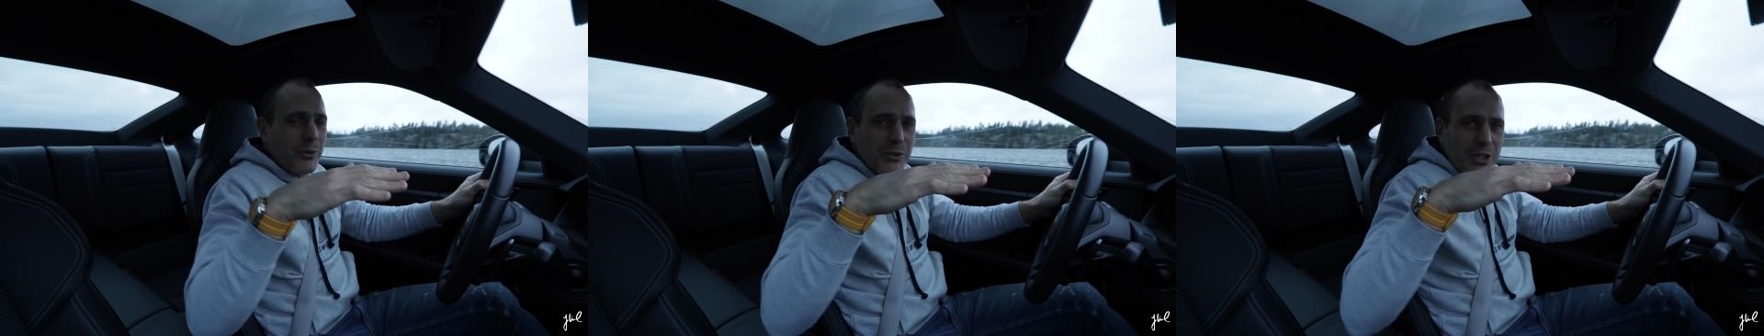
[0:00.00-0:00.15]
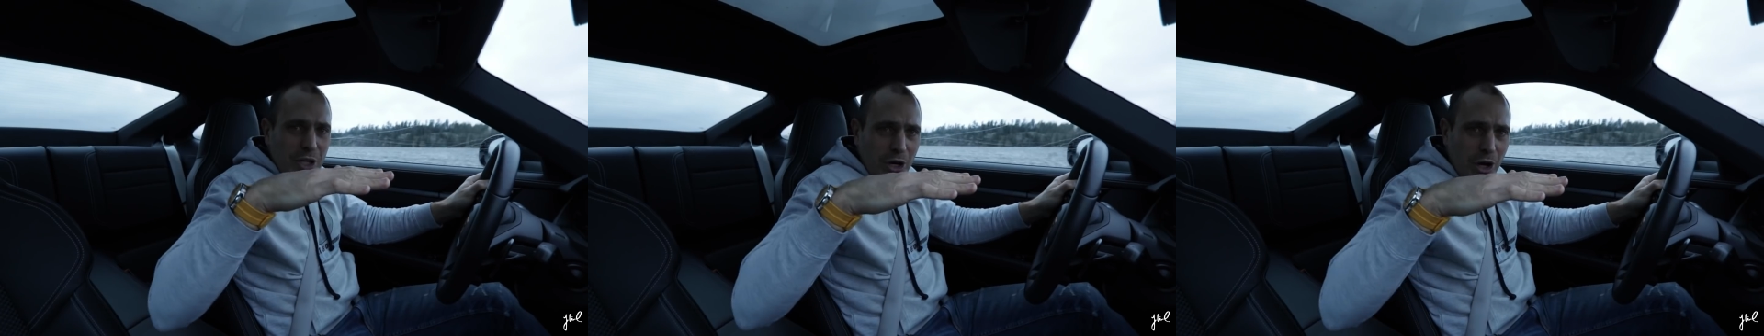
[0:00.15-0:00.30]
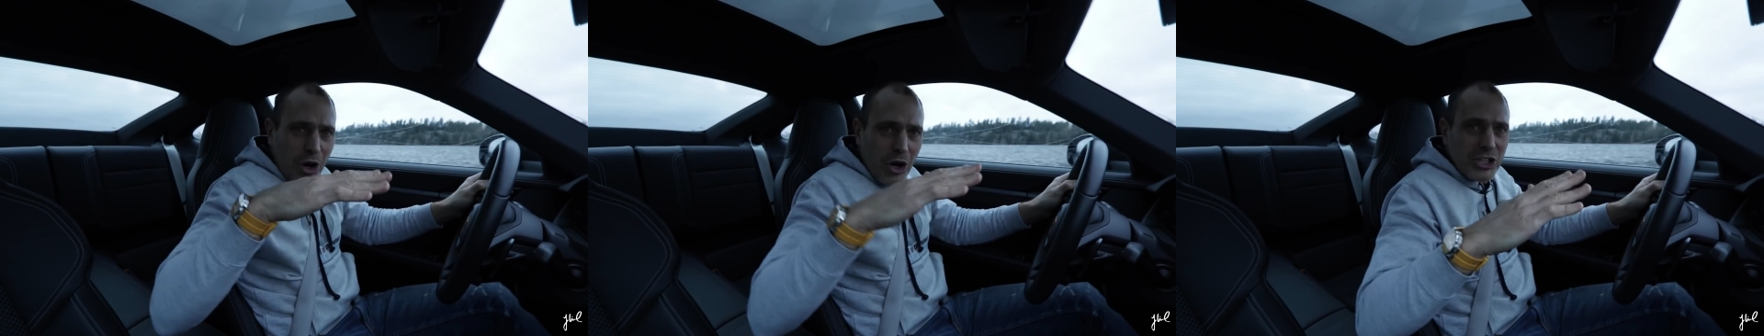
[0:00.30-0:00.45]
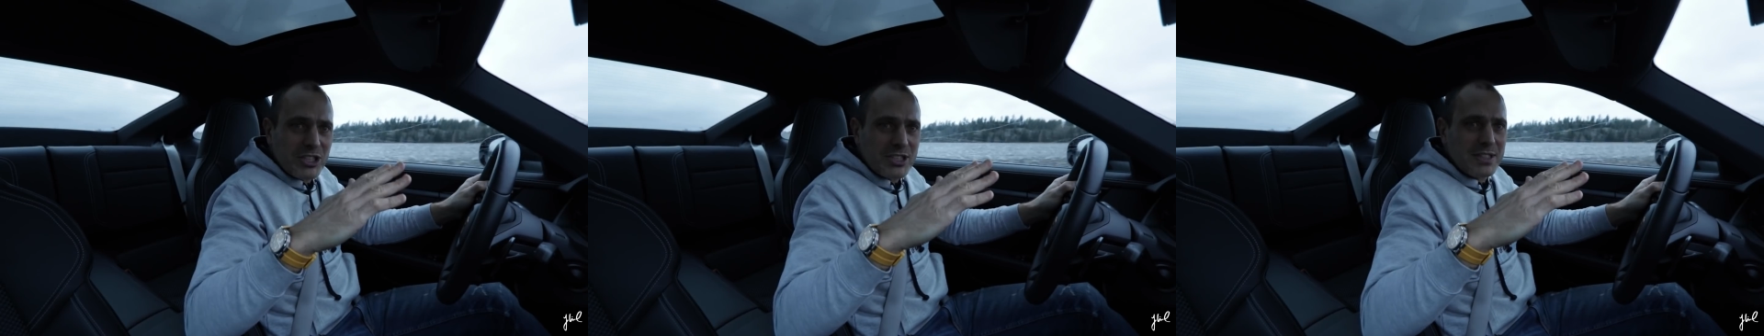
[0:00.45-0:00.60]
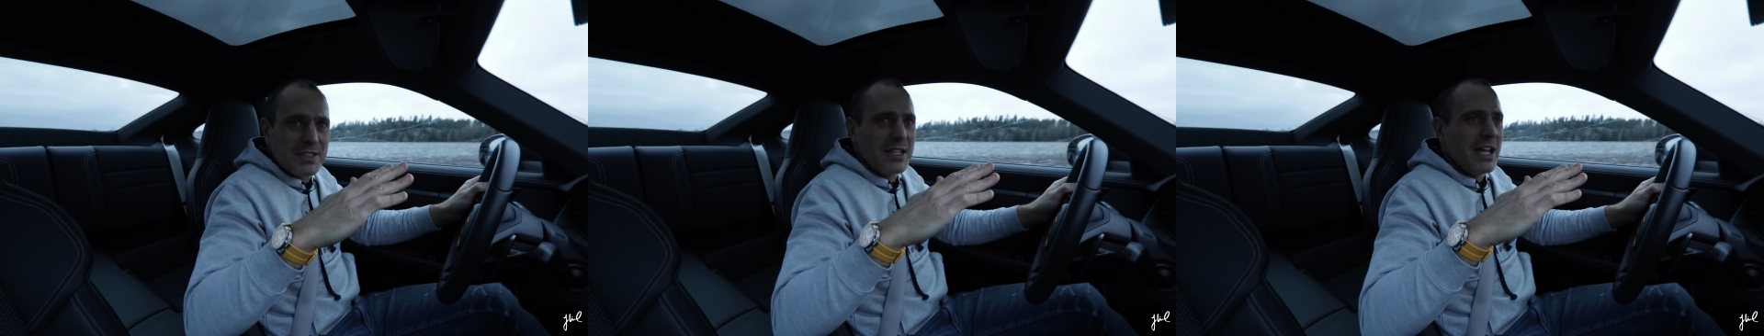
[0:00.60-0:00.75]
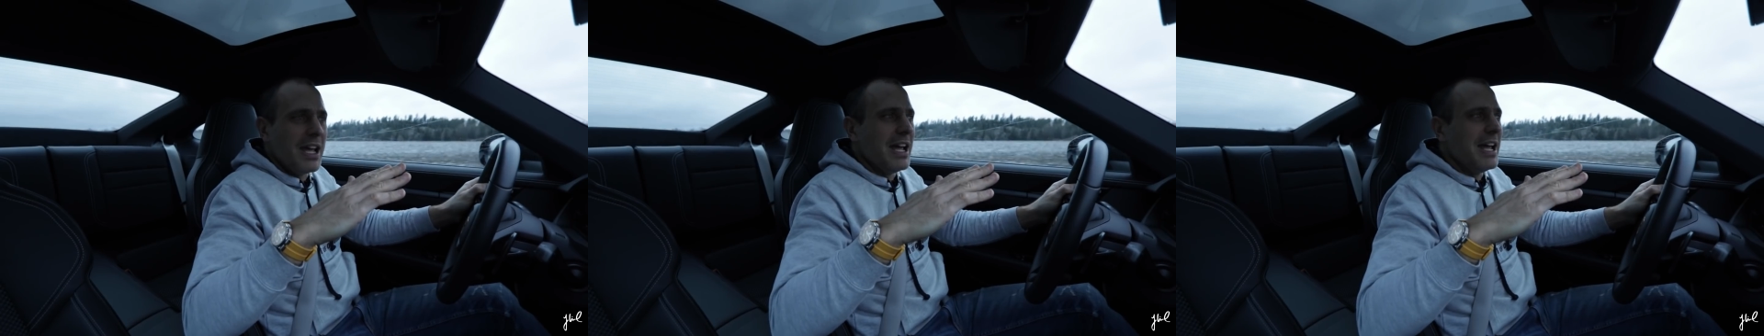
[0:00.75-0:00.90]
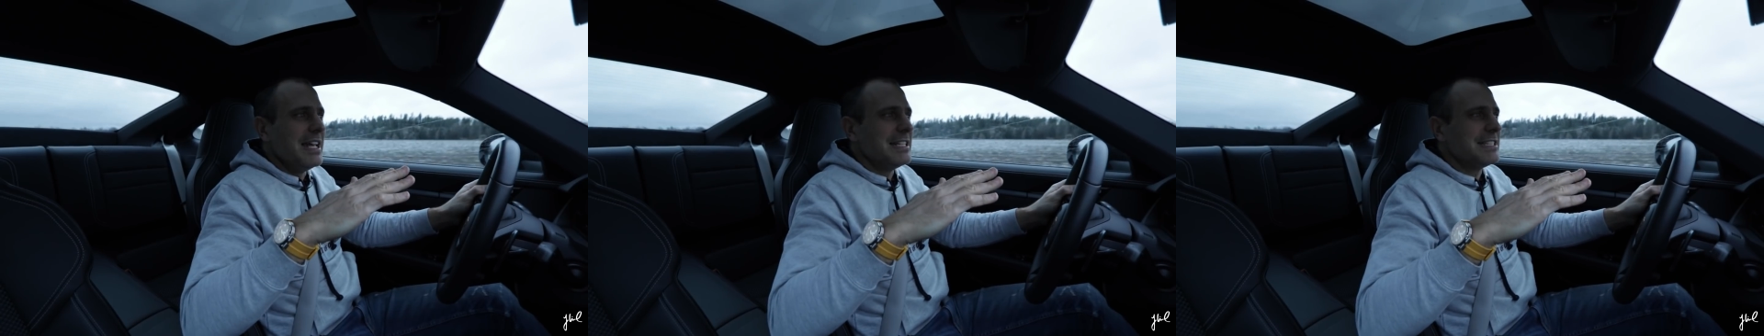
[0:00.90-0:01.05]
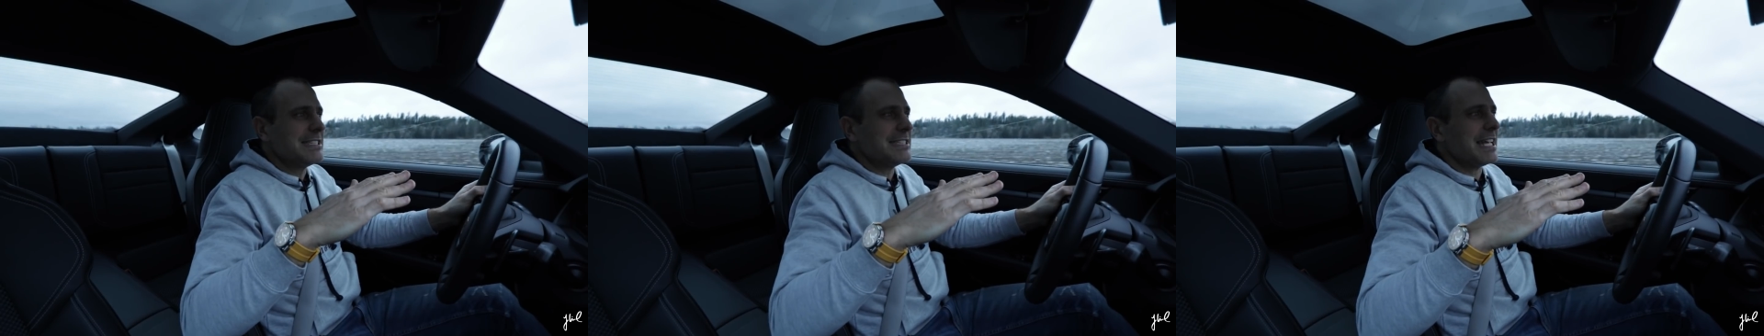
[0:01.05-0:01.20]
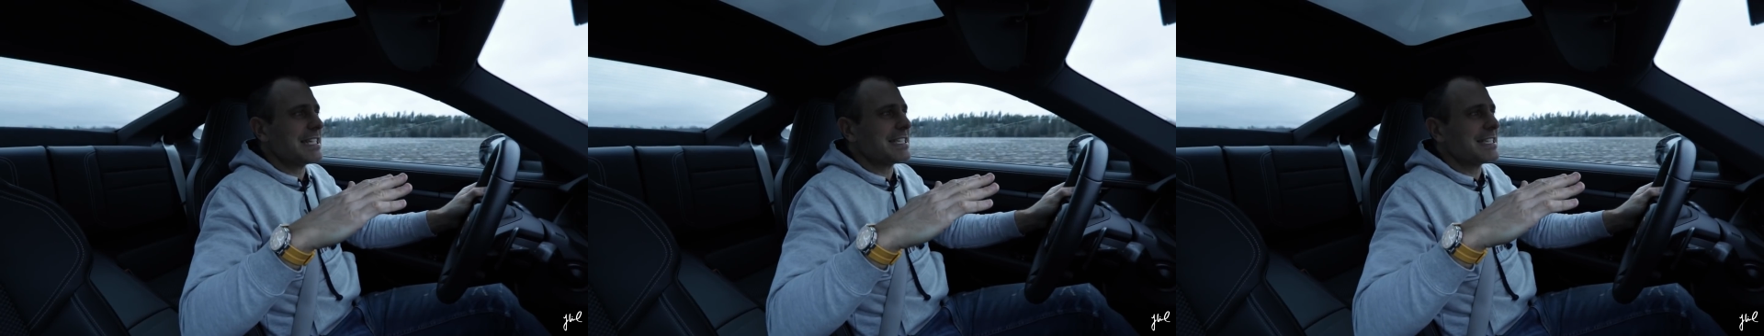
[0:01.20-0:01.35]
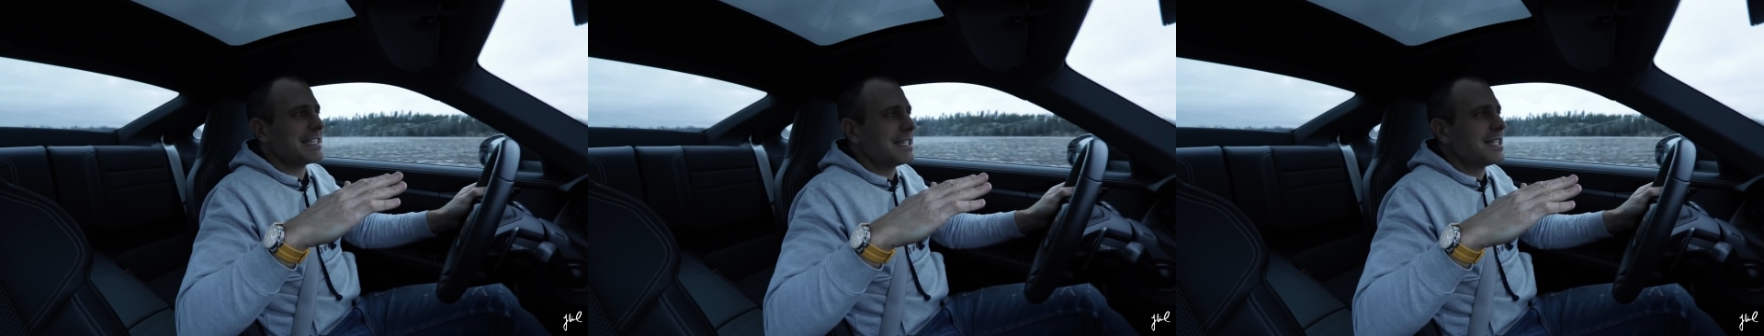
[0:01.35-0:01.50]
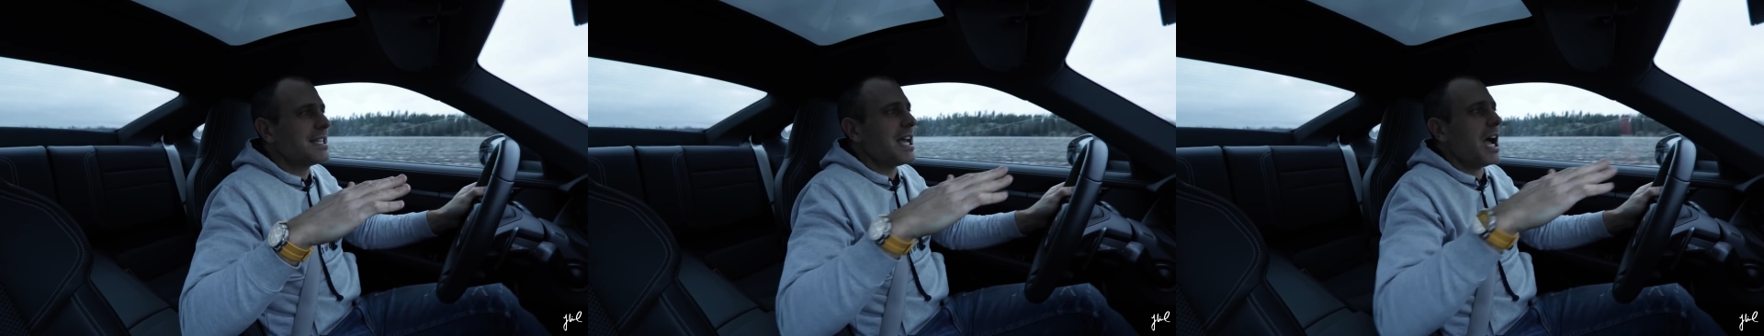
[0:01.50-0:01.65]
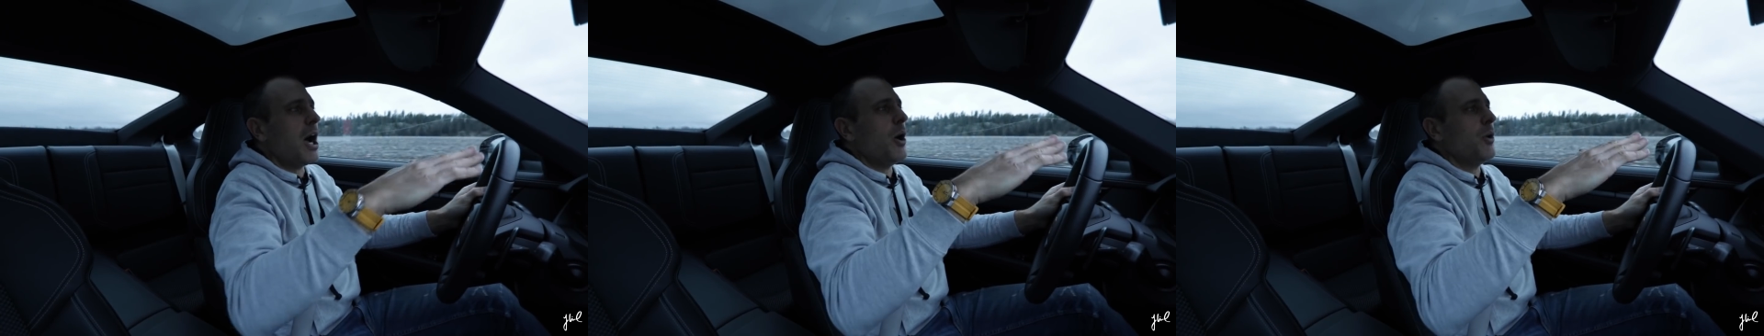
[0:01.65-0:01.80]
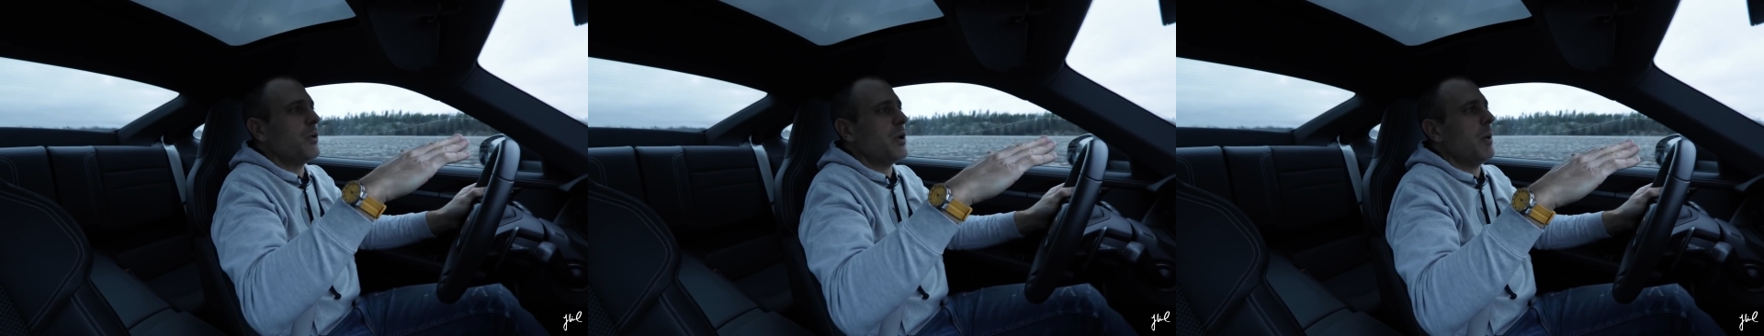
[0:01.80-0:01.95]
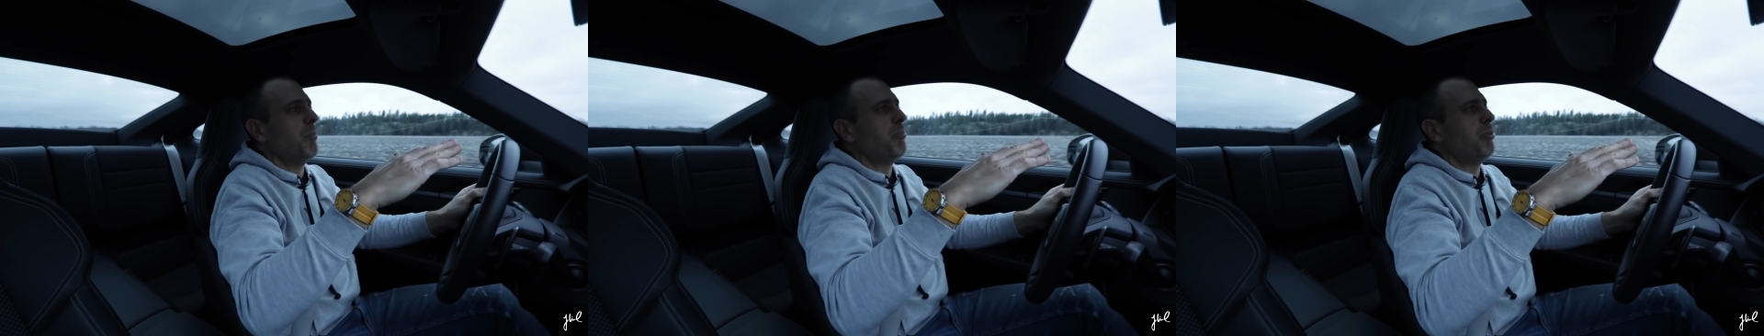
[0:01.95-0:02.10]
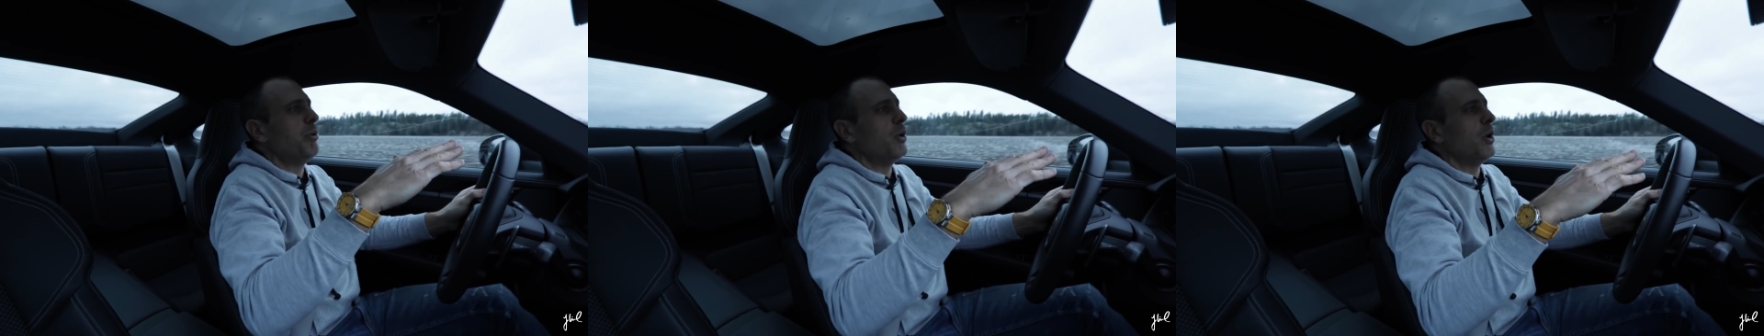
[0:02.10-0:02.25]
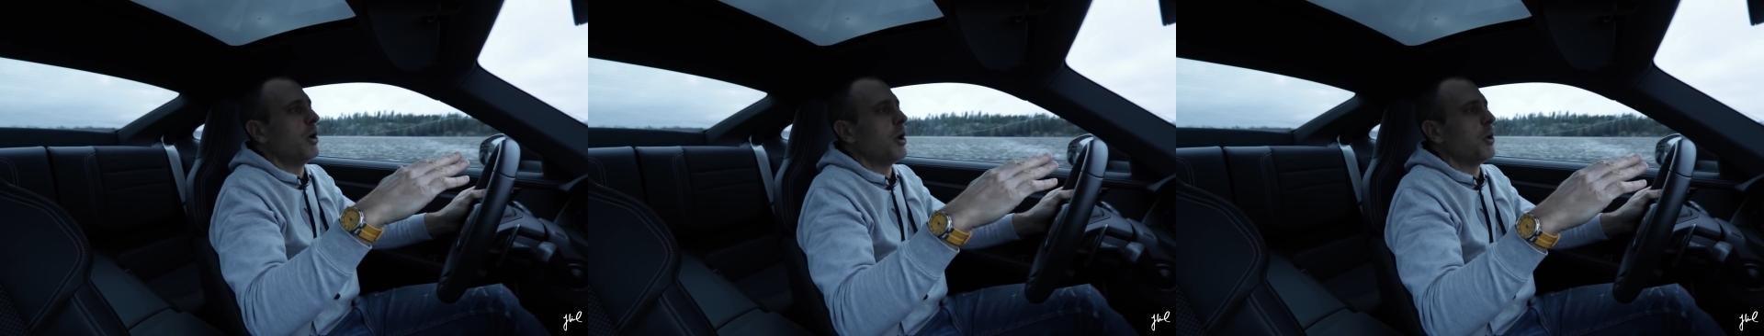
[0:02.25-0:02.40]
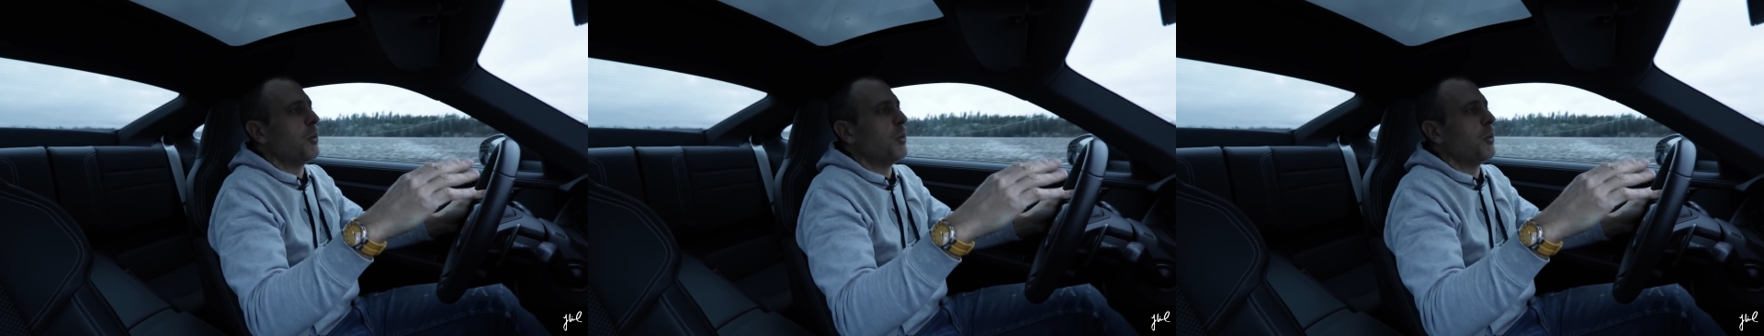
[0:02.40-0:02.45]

the car sets down and pull